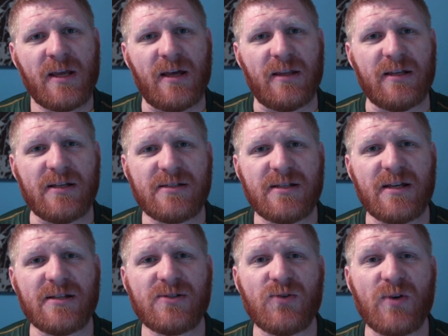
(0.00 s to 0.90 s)
And then it
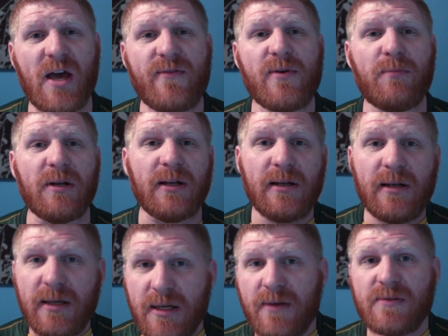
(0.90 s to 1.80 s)
says, "Whoever
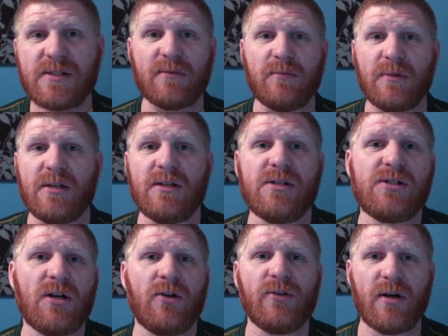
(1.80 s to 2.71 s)
believes in me
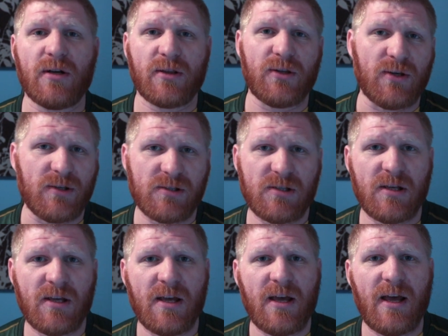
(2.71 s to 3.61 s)
shall not thirst."